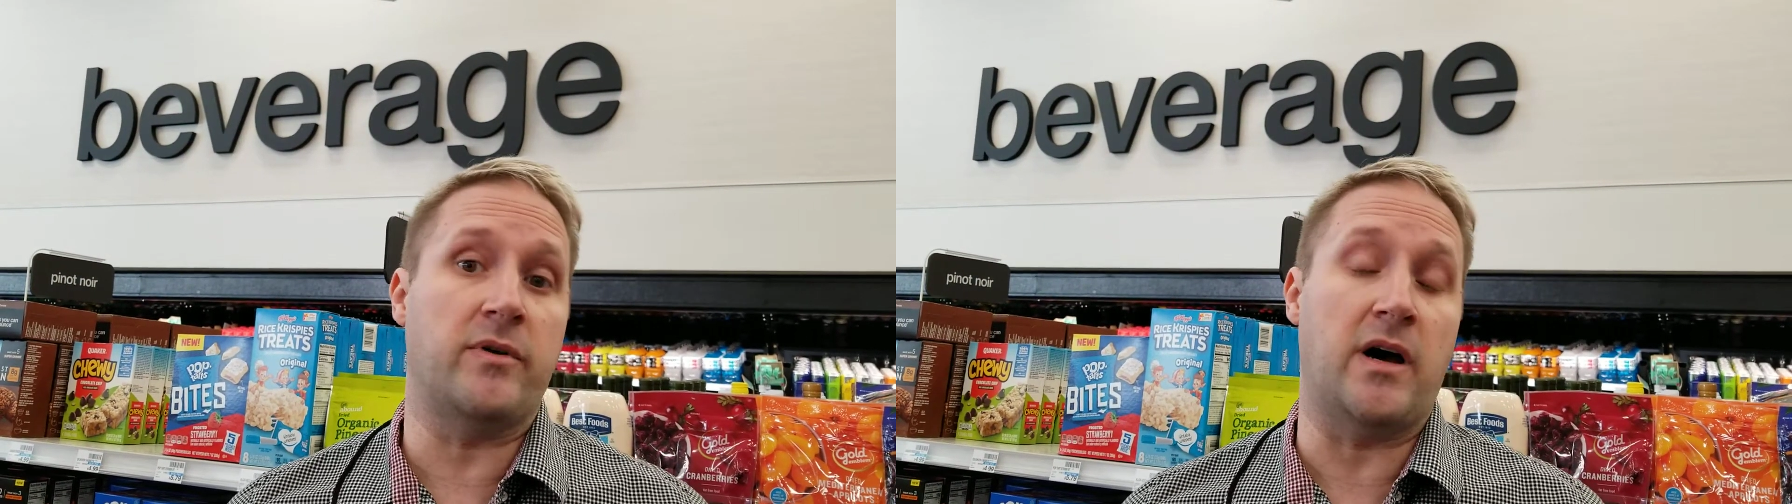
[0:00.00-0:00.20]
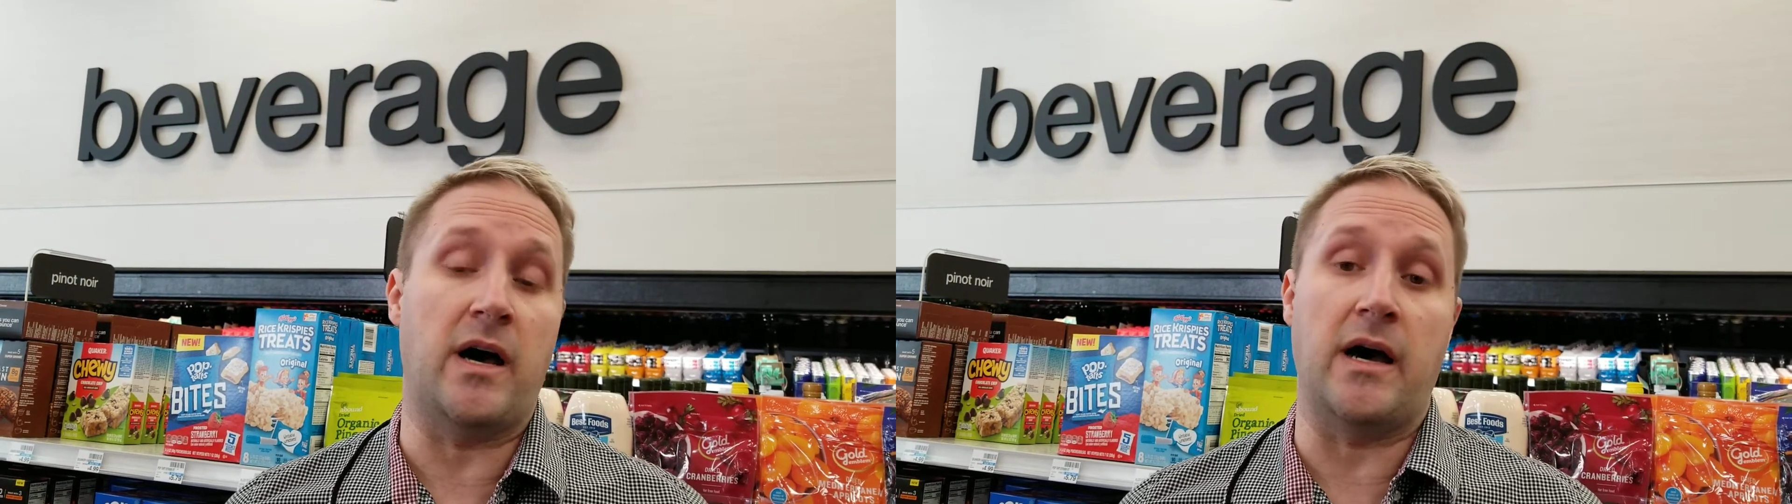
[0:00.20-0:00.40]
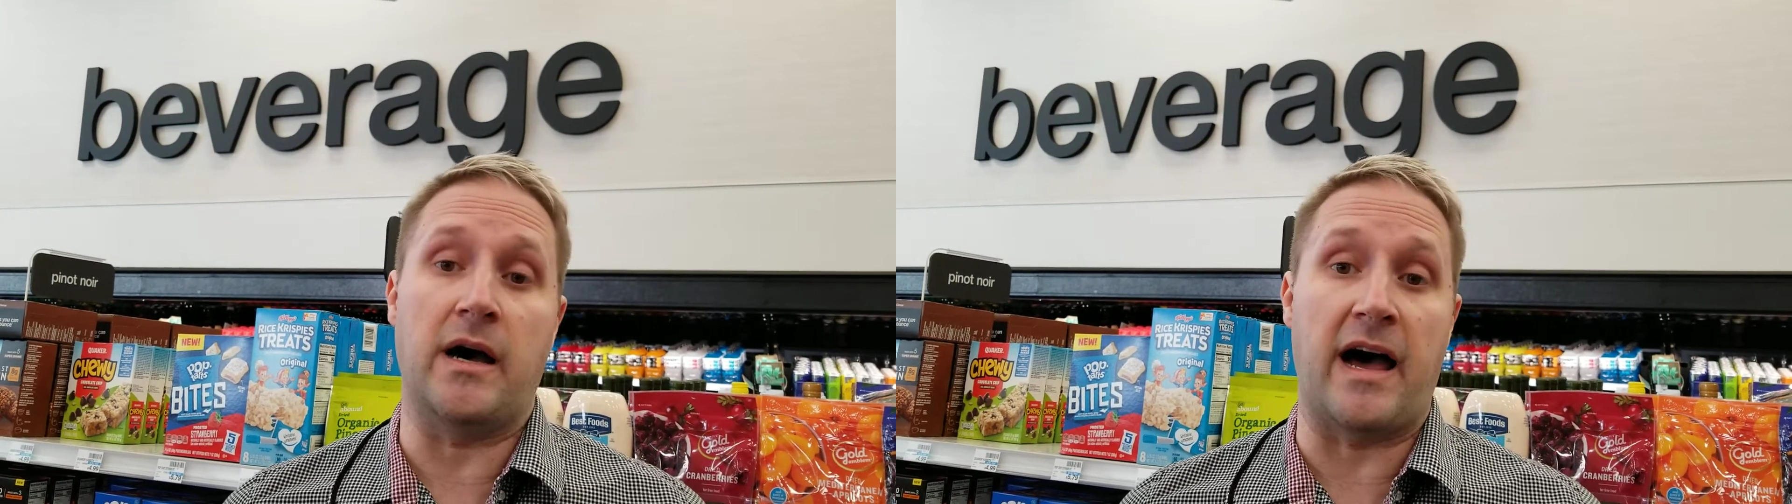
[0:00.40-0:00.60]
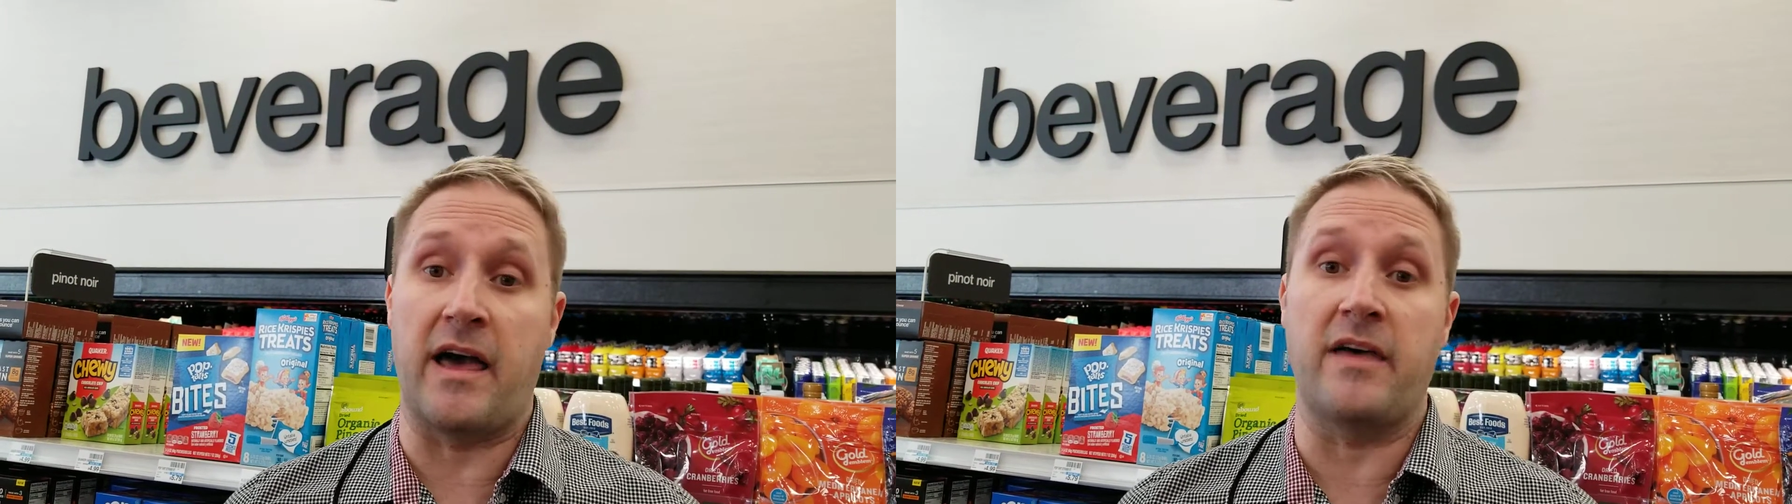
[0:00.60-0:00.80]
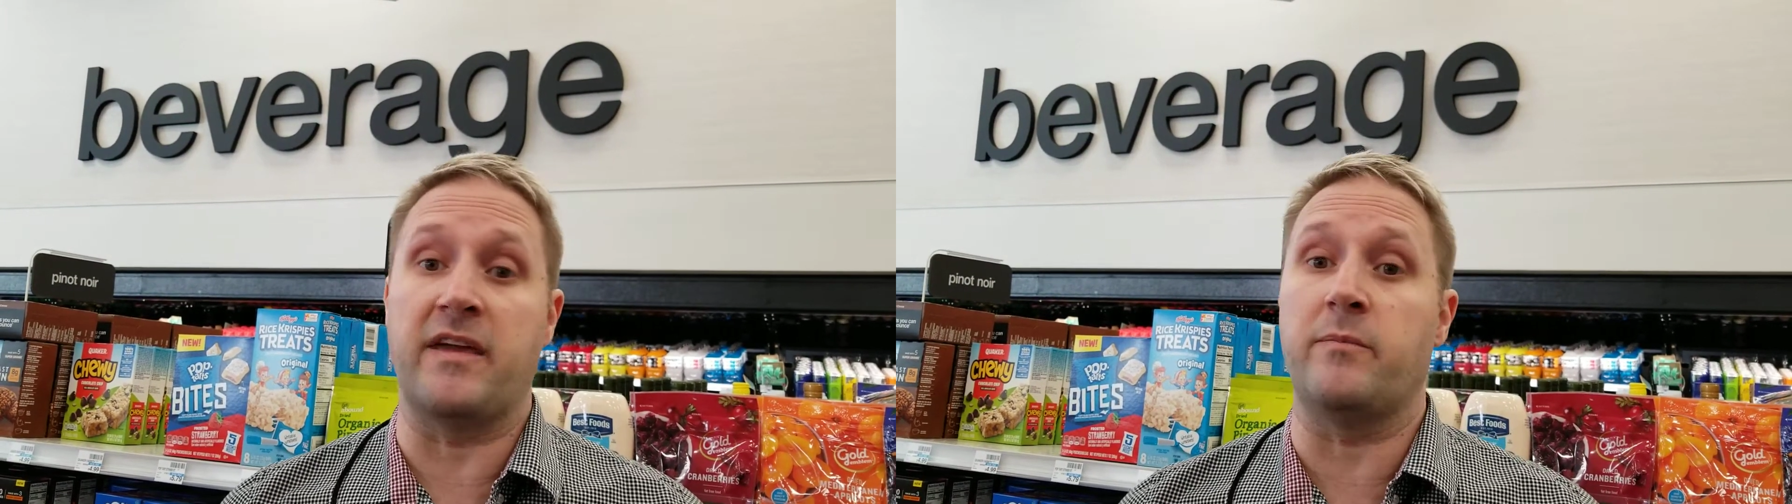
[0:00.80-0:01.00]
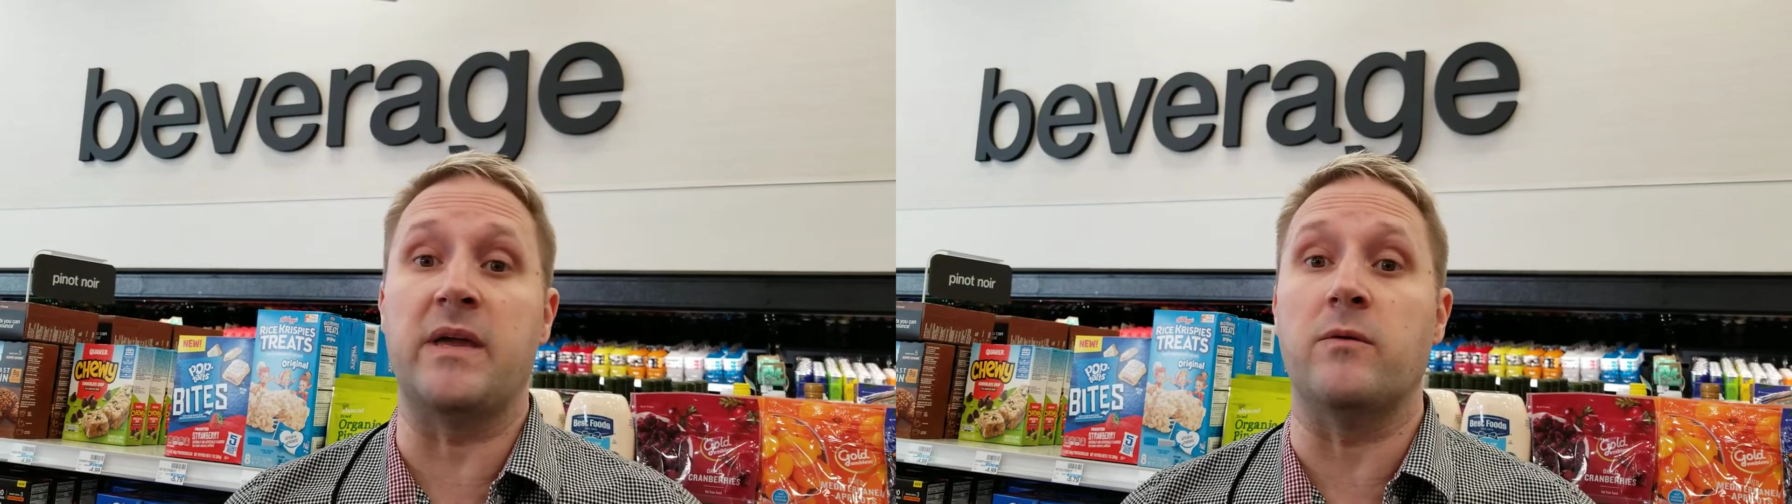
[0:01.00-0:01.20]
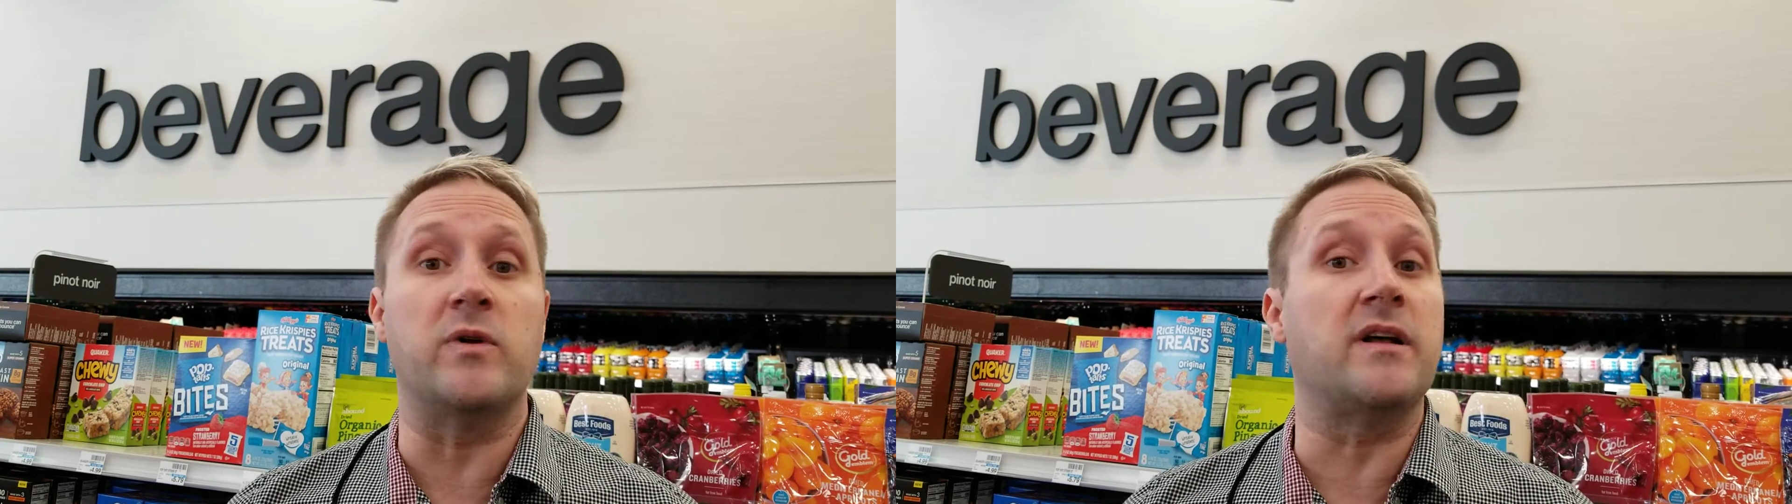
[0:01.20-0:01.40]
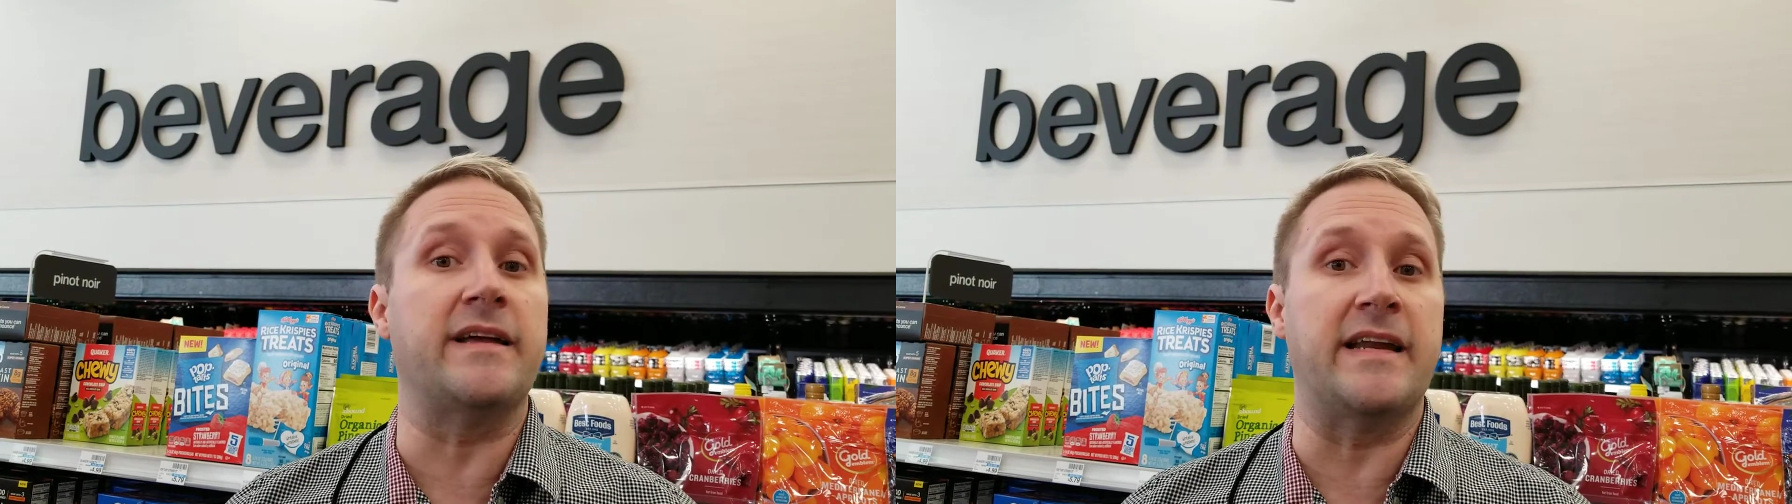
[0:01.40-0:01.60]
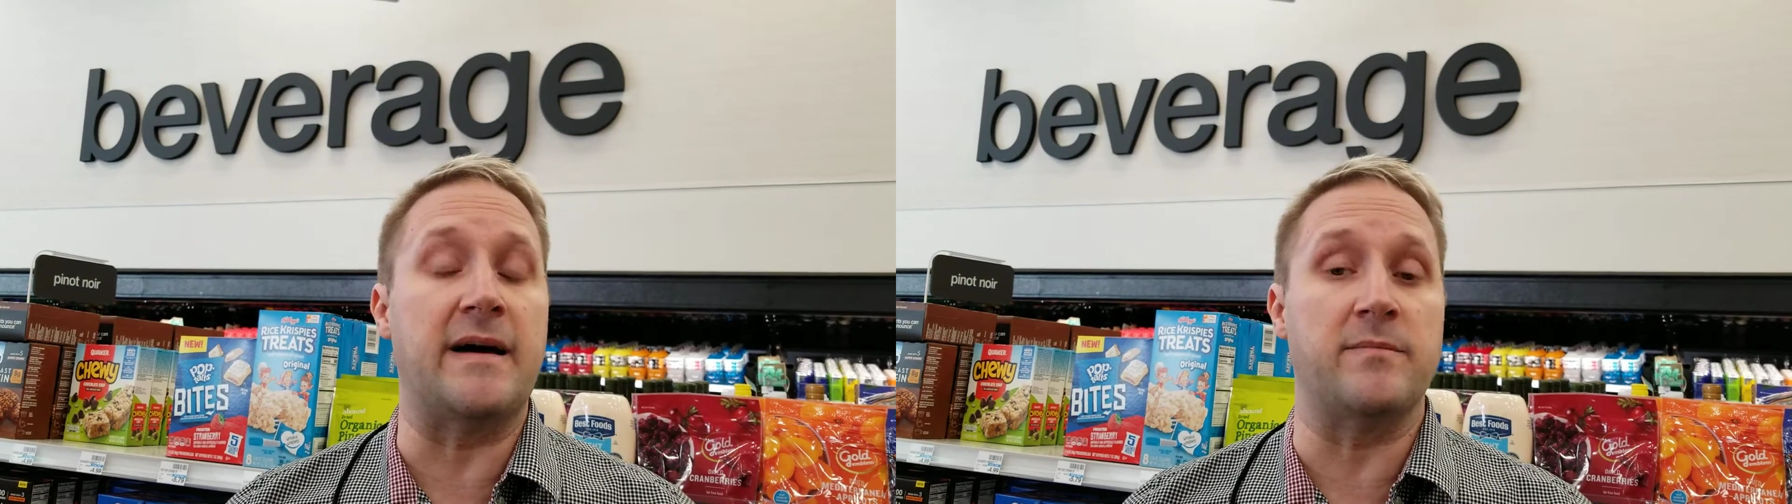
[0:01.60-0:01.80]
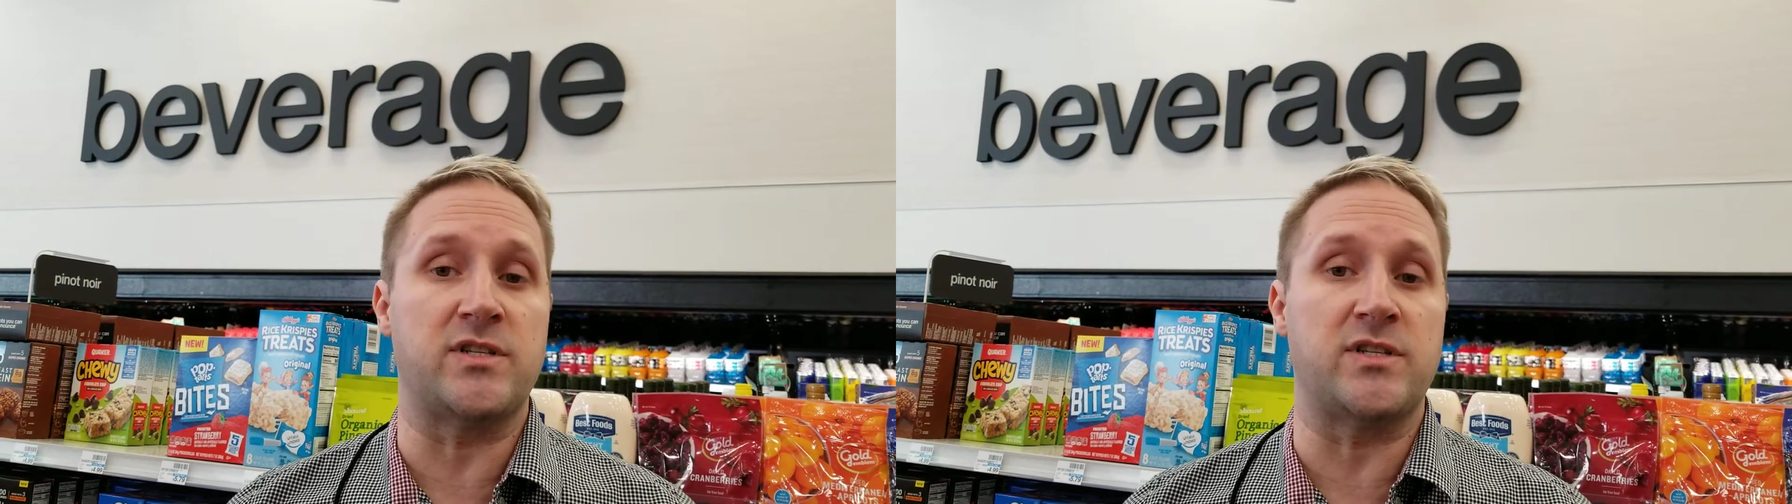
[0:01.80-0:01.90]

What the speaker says: I think Pete can clean up.